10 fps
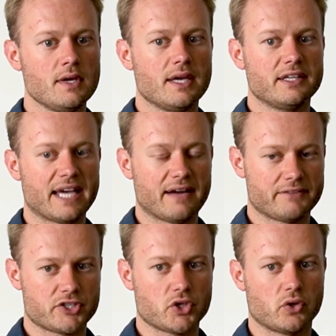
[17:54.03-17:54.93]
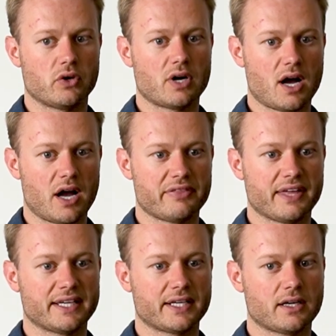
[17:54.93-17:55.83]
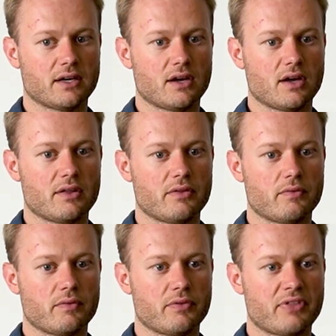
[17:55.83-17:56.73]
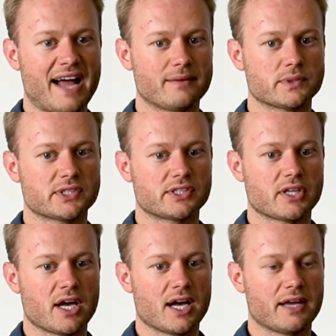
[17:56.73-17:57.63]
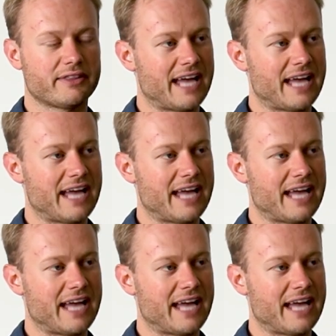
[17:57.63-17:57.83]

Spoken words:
Yeah, for sure. I think that was the